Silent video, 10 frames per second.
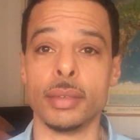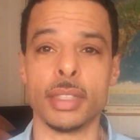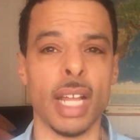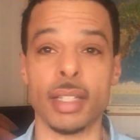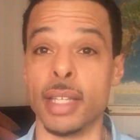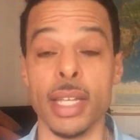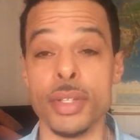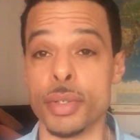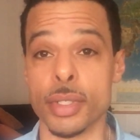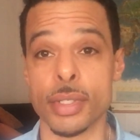it's not
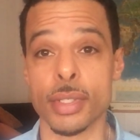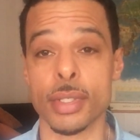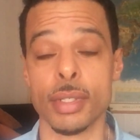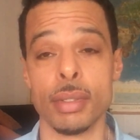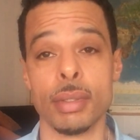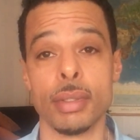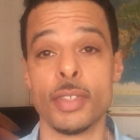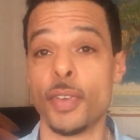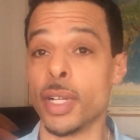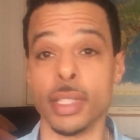dangerous. It's
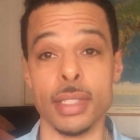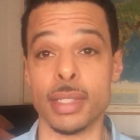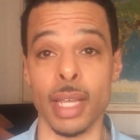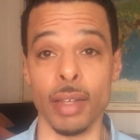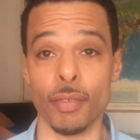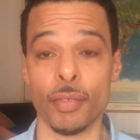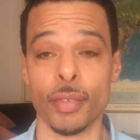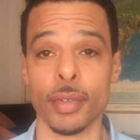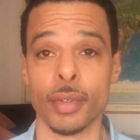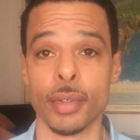fairly safe.
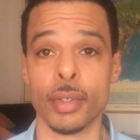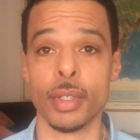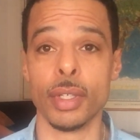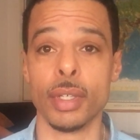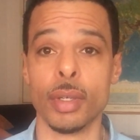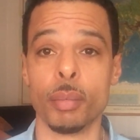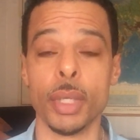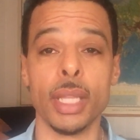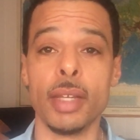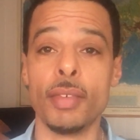
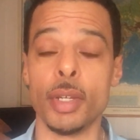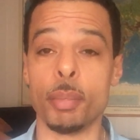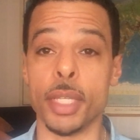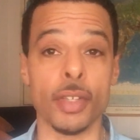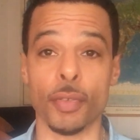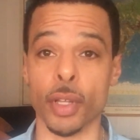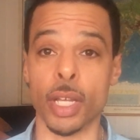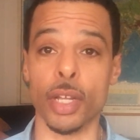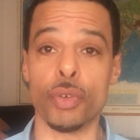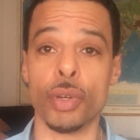We live in a peaceful
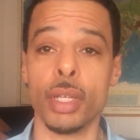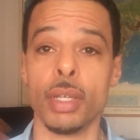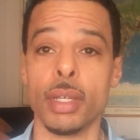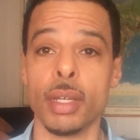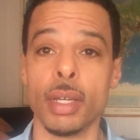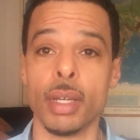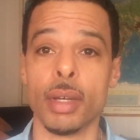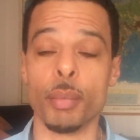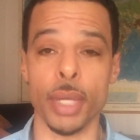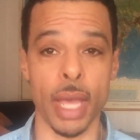country.
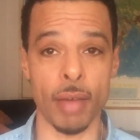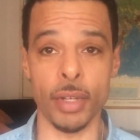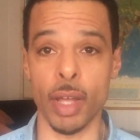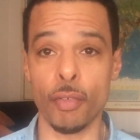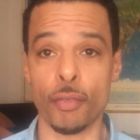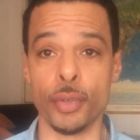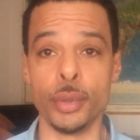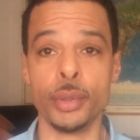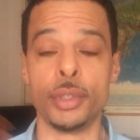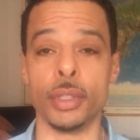We have enough
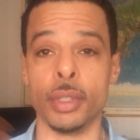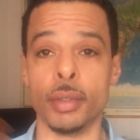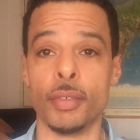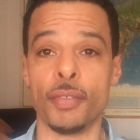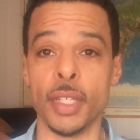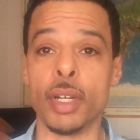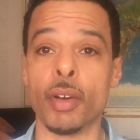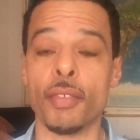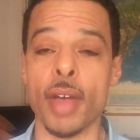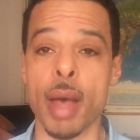food to feed
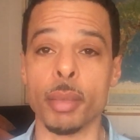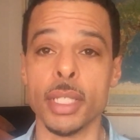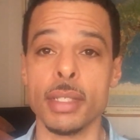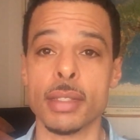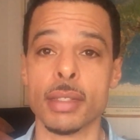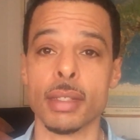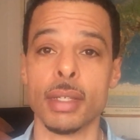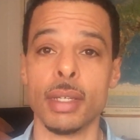our families.